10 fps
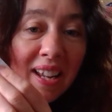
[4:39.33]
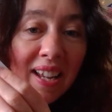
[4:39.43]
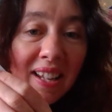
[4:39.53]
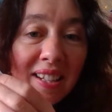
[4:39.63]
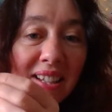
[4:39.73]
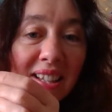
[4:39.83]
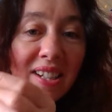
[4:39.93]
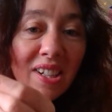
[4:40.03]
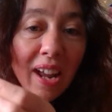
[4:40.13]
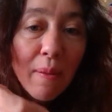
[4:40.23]
into
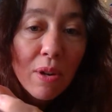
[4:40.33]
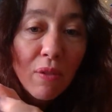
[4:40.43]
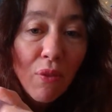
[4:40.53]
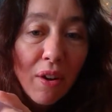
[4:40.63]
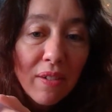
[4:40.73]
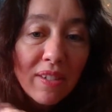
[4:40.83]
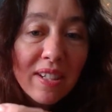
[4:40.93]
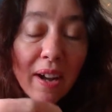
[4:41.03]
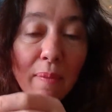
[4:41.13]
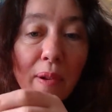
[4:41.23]
this shape which
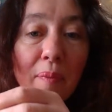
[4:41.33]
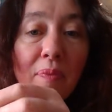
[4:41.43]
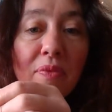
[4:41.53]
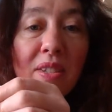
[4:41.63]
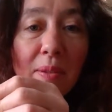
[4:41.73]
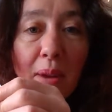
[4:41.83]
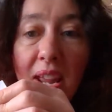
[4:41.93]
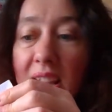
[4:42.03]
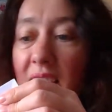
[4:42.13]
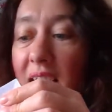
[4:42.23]
folds up to
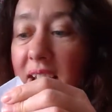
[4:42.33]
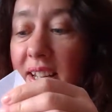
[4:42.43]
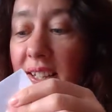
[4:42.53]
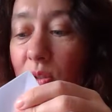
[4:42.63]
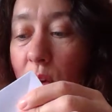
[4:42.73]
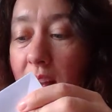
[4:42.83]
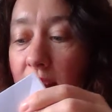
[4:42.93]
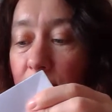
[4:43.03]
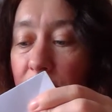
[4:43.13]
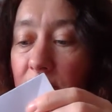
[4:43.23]
make a
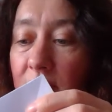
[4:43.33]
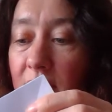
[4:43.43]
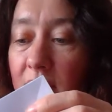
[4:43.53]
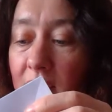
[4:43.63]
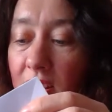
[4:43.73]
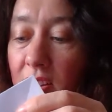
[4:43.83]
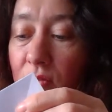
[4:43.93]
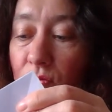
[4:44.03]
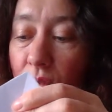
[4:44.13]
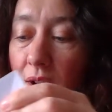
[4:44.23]
square.
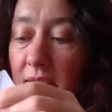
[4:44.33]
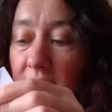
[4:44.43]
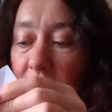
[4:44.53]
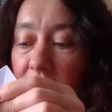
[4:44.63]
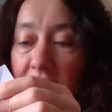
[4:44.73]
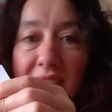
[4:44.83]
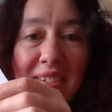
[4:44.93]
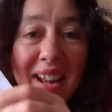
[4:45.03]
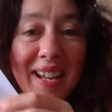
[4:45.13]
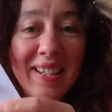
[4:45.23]
Right,
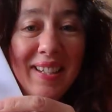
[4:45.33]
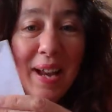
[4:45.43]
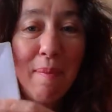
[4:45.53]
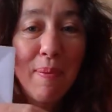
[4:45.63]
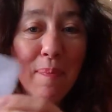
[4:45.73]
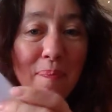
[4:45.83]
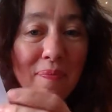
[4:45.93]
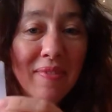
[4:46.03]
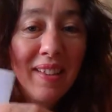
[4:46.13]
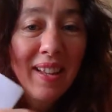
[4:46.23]
our next step.
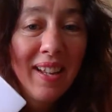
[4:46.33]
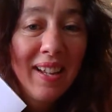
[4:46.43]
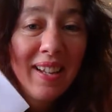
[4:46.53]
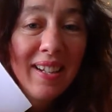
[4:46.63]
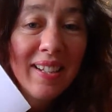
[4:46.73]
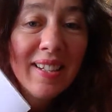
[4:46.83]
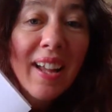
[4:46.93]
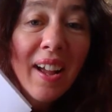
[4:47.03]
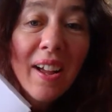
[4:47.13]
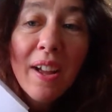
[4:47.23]

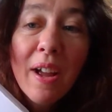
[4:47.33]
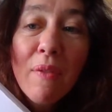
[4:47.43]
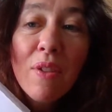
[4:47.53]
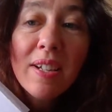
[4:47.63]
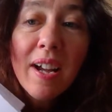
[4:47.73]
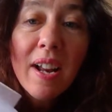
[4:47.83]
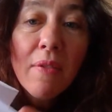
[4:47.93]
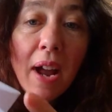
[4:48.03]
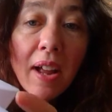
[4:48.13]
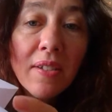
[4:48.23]
So if you turn it
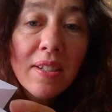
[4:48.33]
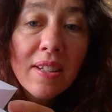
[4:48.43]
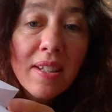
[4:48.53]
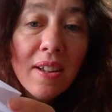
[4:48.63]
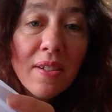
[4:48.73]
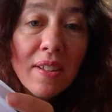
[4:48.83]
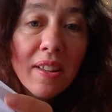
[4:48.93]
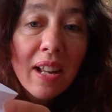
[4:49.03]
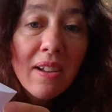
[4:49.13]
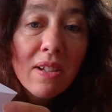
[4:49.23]
round so
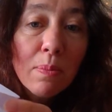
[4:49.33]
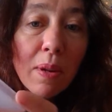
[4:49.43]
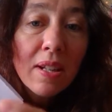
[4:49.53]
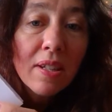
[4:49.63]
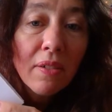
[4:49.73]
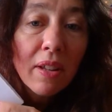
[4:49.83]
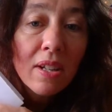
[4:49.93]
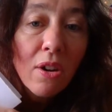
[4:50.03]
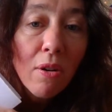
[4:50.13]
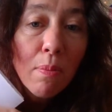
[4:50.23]
that the loose bits are at the
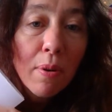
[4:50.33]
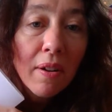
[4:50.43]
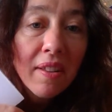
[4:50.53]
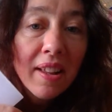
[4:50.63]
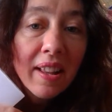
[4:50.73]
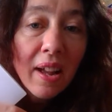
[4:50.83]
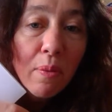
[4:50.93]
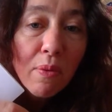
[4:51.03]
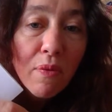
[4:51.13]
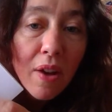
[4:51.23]
top, I think that
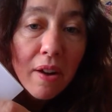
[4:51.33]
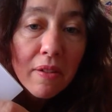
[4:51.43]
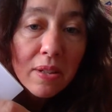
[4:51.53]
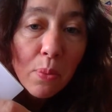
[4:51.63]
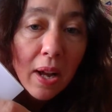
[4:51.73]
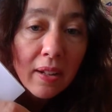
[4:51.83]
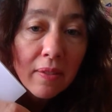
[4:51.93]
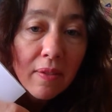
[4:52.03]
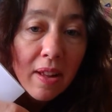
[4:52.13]
will fare us well.